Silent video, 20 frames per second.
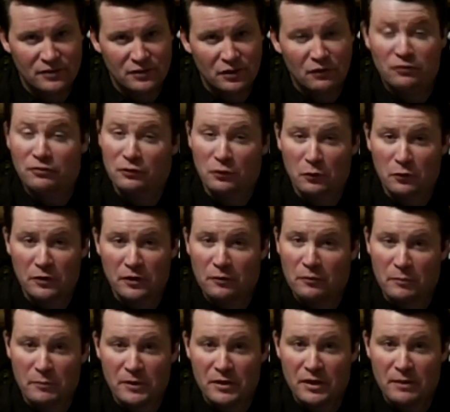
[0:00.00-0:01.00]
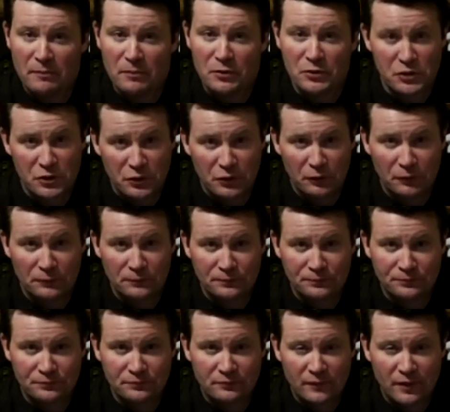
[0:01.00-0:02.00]
So Florida would be number two.
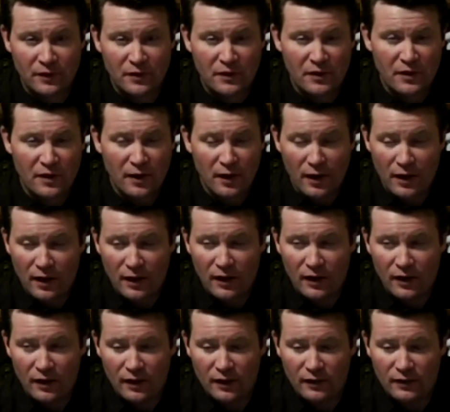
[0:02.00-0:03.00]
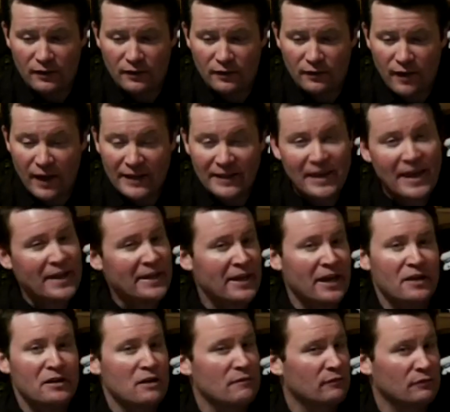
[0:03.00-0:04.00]
I can't
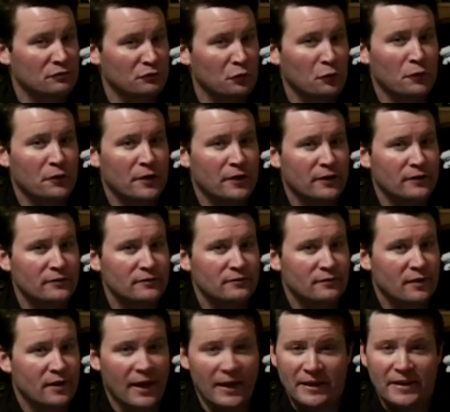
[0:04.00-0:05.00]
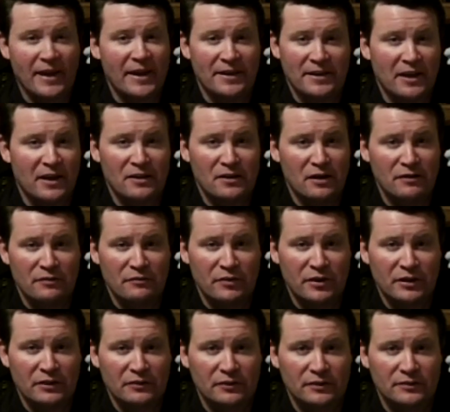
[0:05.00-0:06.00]
get enough of Florida, and I can't get enough of
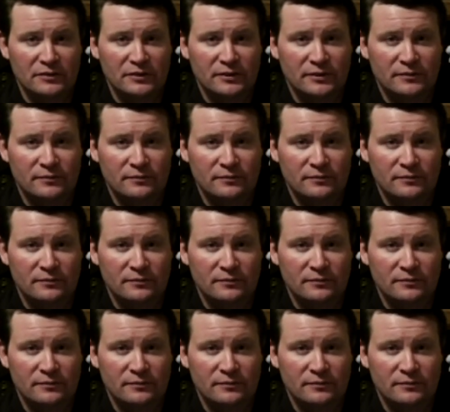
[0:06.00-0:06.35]
England.